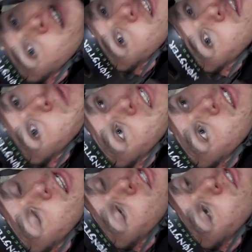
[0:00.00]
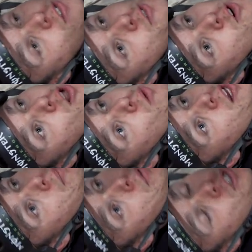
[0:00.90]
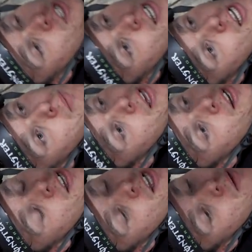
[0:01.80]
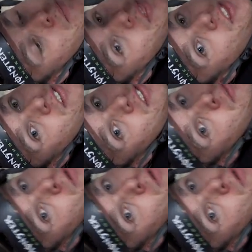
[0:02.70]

is basically just following and pushing a little bit. But this is the